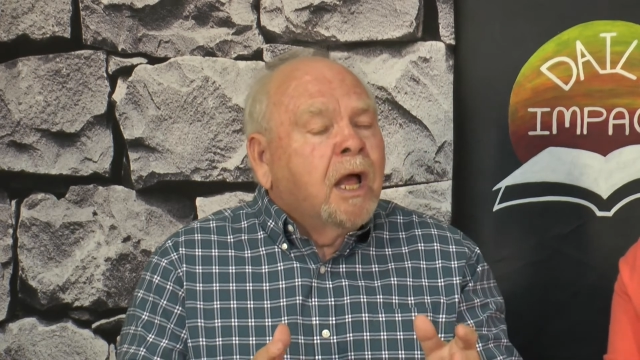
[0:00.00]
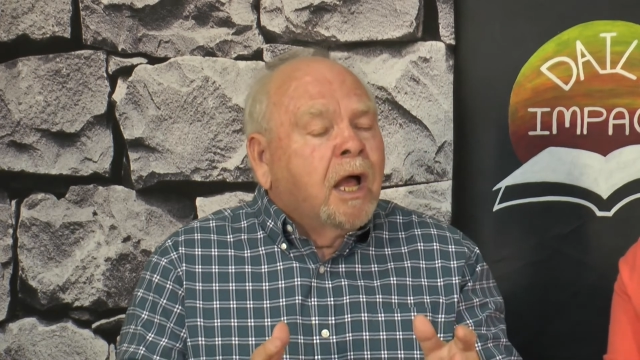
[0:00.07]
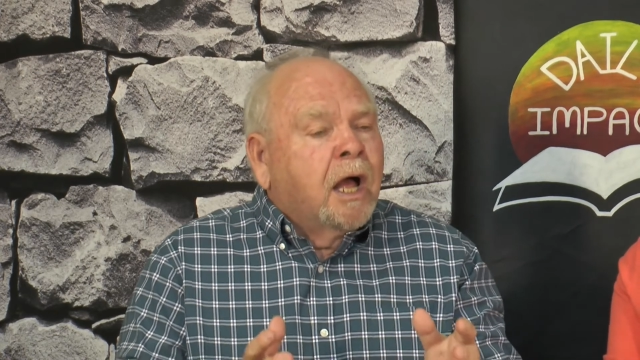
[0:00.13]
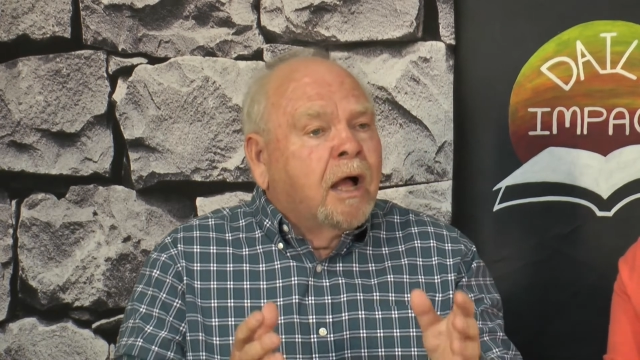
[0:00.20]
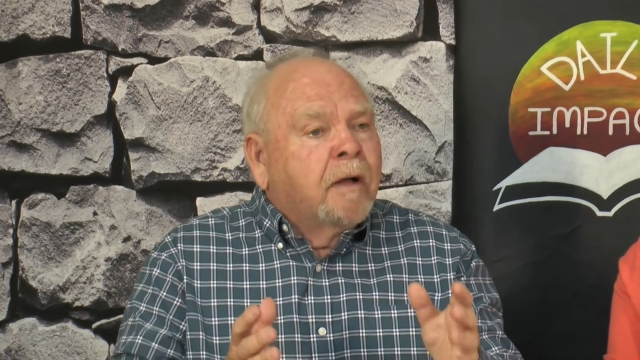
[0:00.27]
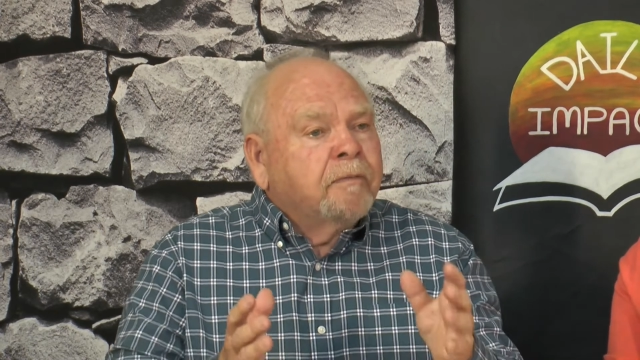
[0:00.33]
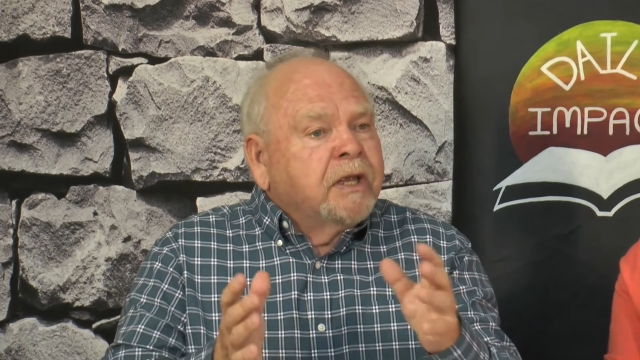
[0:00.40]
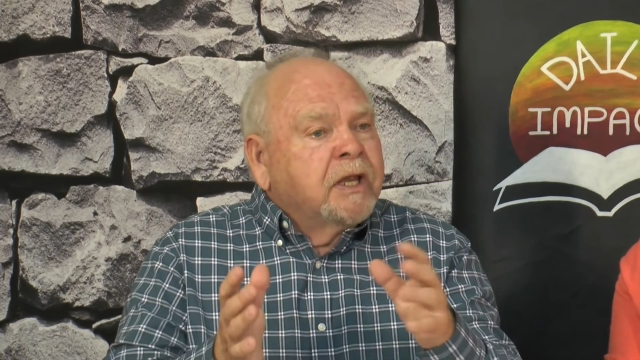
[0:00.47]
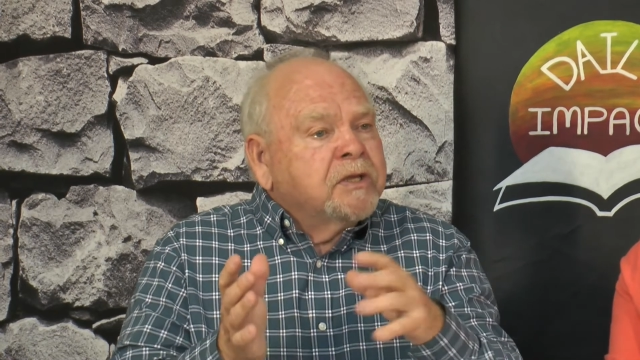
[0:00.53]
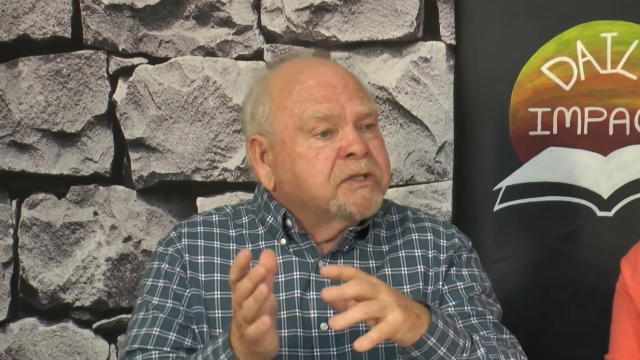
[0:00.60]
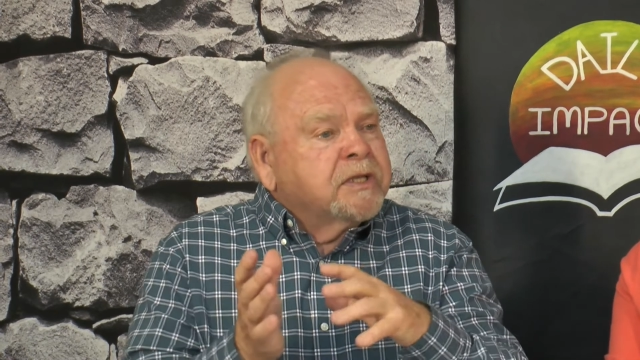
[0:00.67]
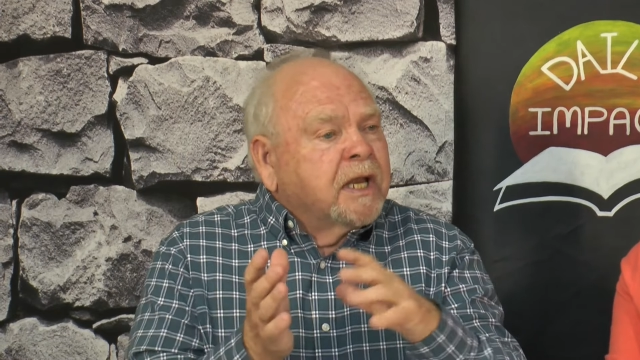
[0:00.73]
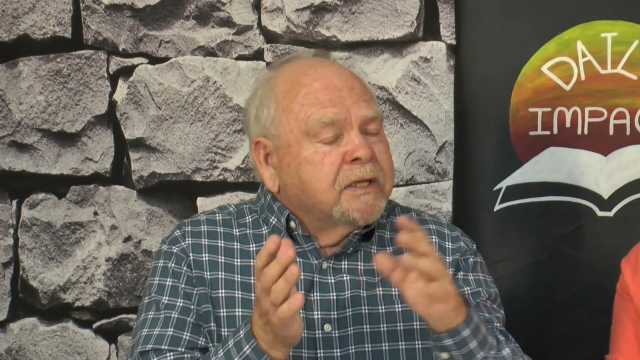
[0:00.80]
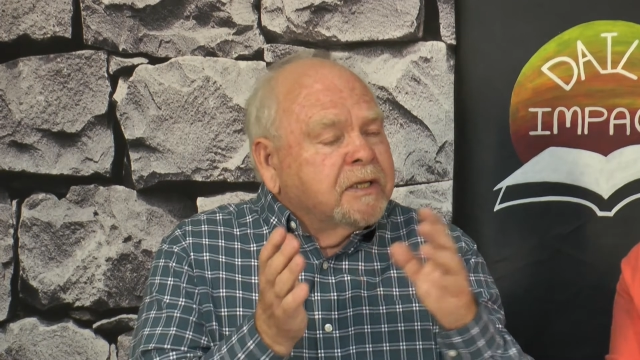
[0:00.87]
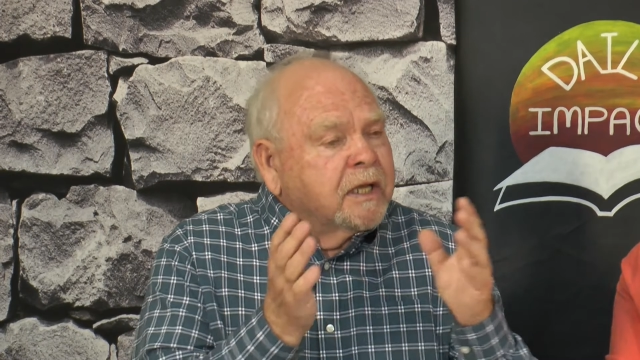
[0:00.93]
um, he
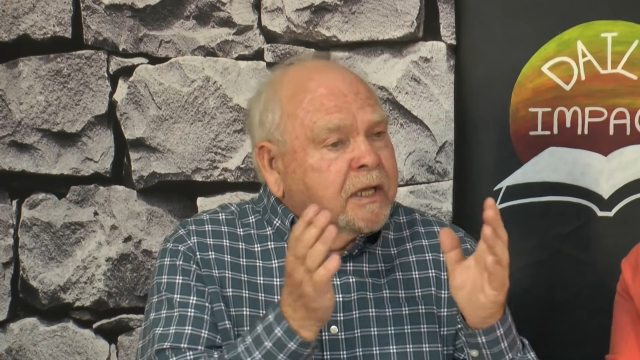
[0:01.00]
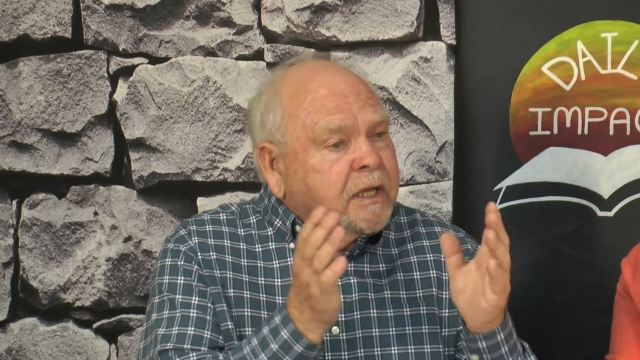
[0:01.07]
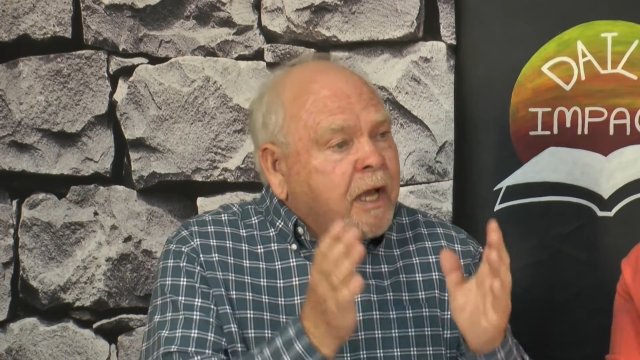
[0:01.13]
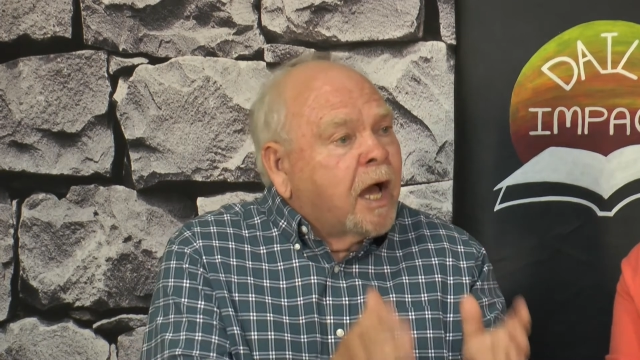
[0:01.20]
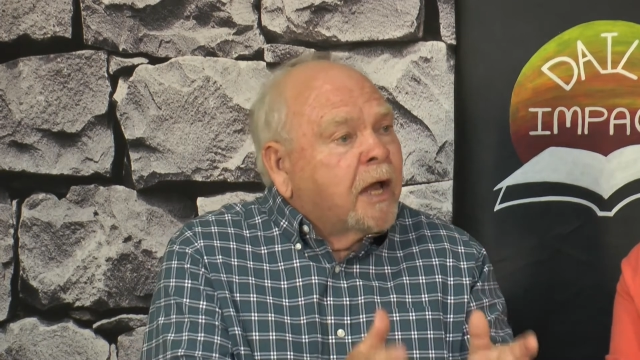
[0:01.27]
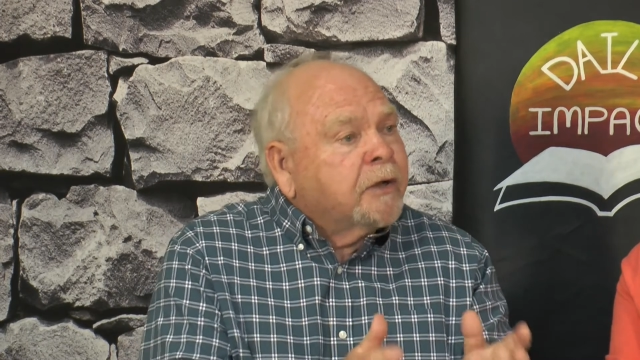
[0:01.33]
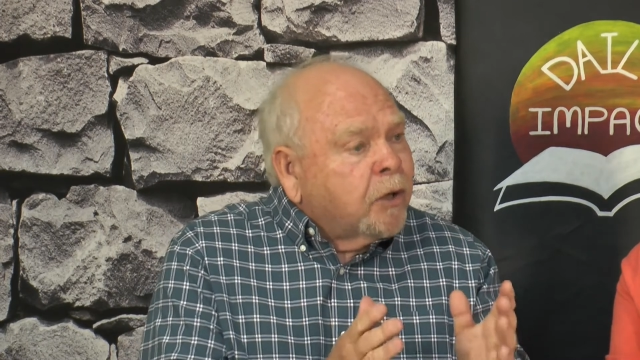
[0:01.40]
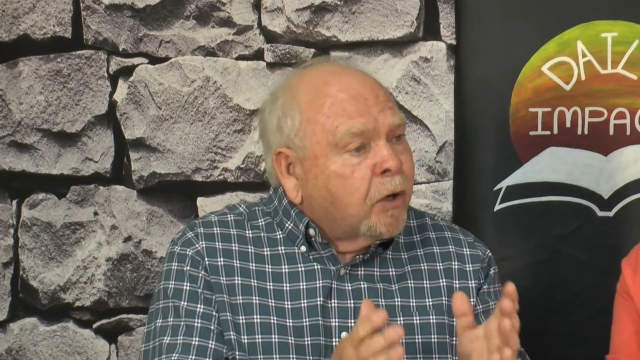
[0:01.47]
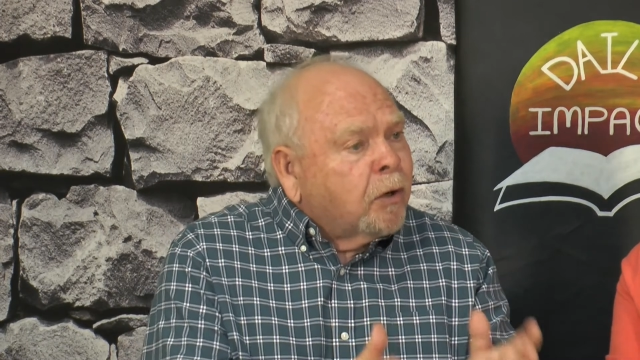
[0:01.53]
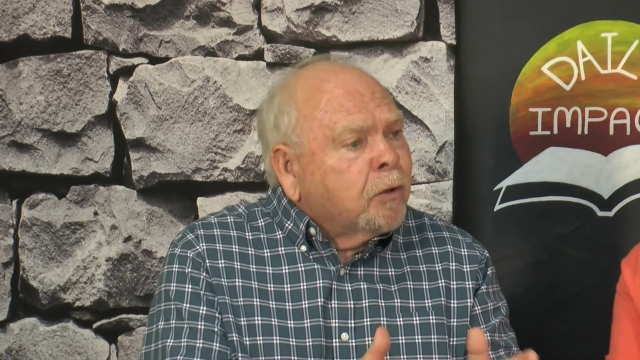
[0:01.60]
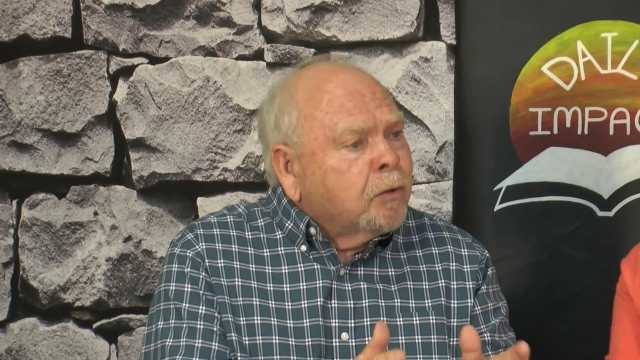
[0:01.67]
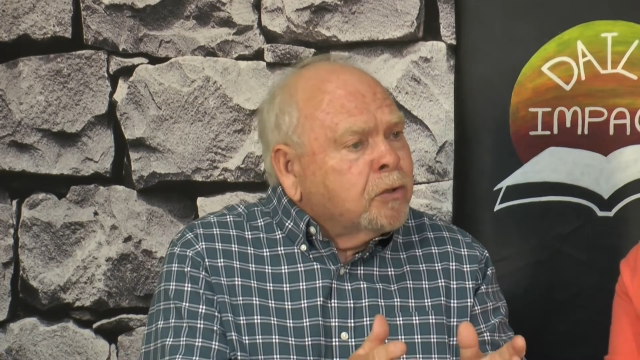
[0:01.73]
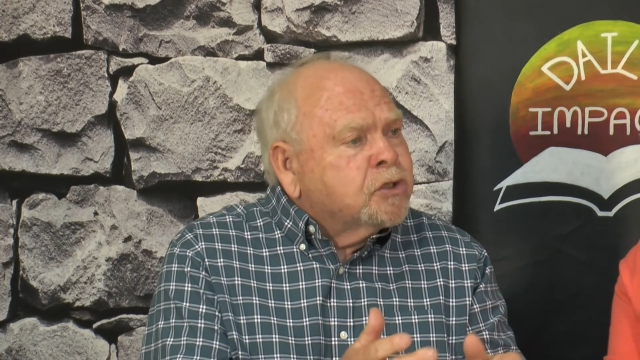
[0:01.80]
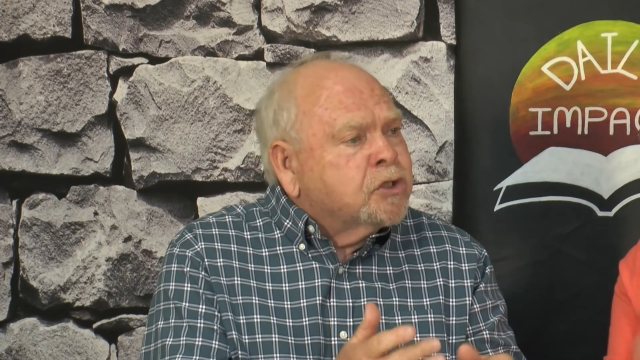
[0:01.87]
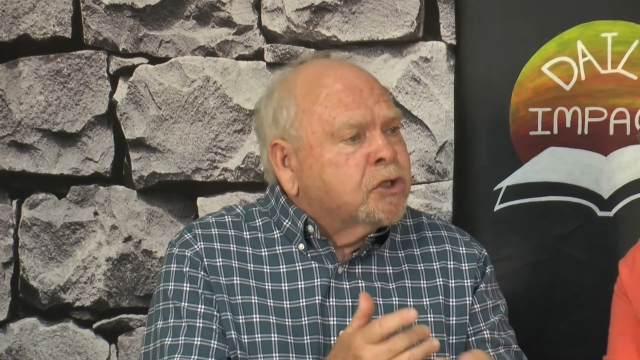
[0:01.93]
said, God
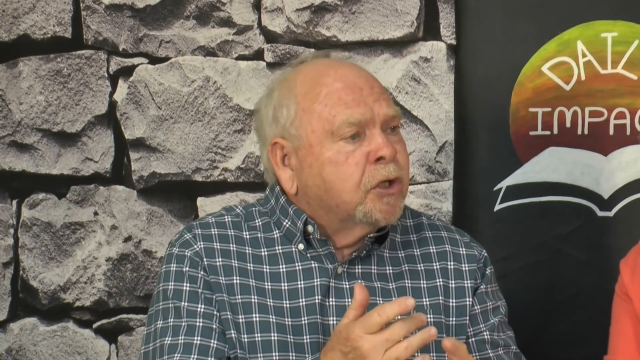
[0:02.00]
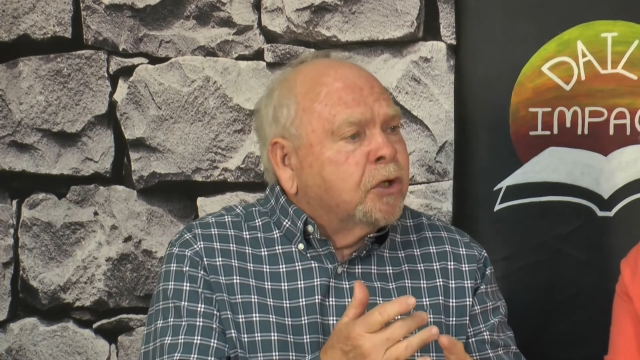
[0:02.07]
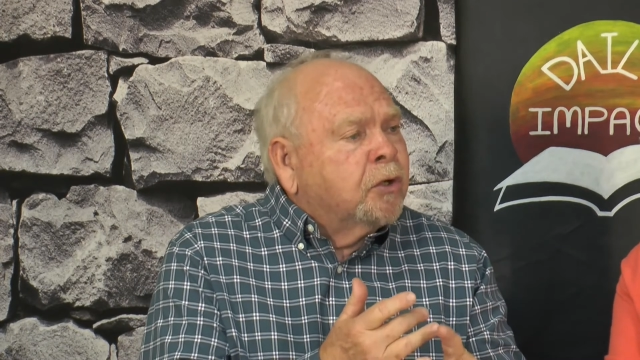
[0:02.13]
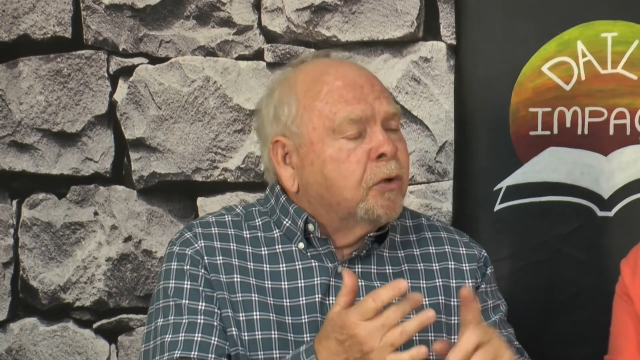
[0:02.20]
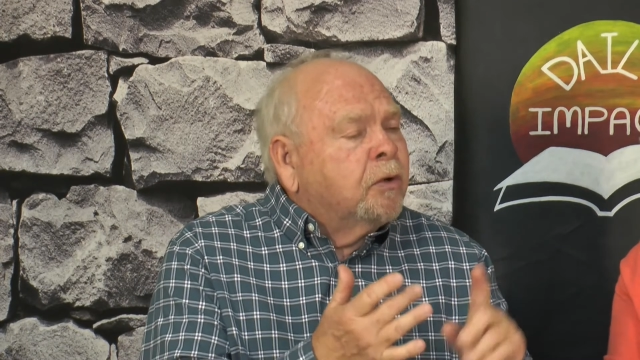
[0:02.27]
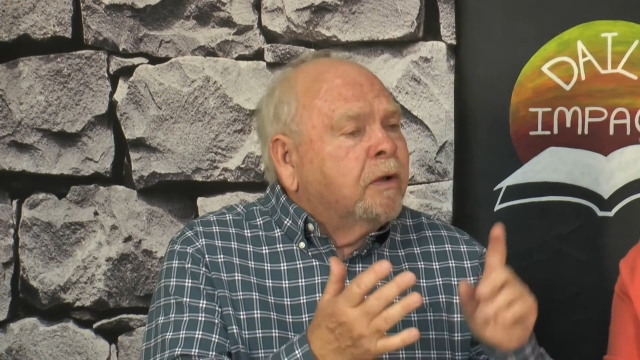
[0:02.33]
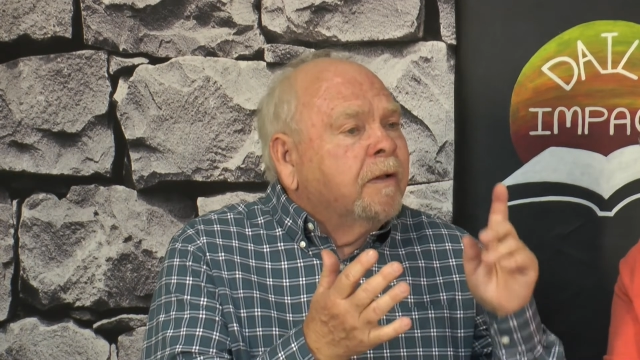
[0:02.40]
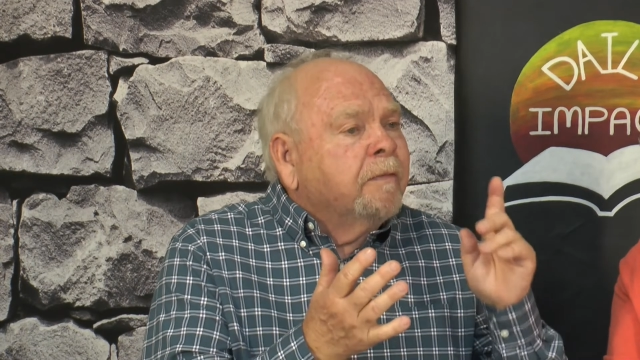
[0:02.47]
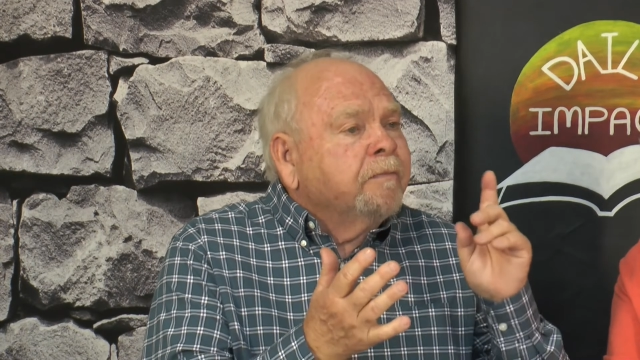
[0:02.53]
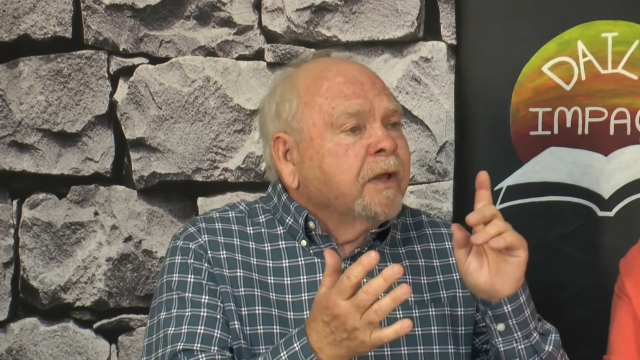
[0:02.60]
heard you